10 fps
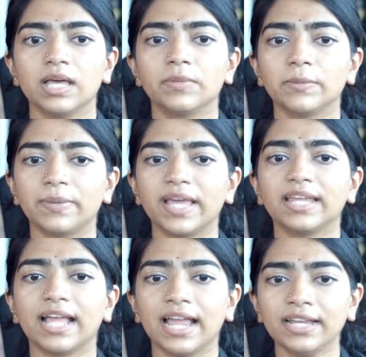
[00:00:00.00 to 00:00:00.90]

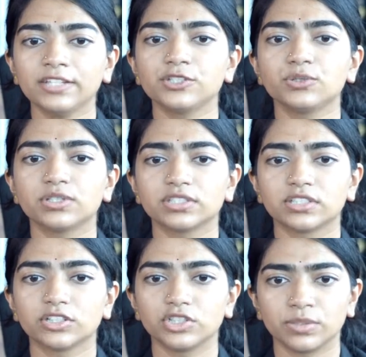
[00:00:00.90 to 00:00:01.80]
prepare and issue
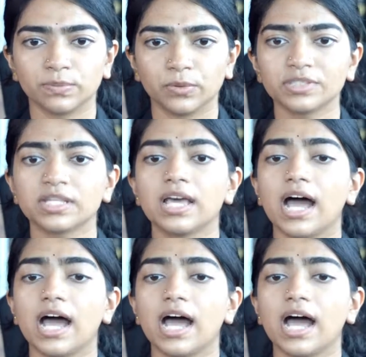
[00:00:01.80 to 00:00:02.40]
research reports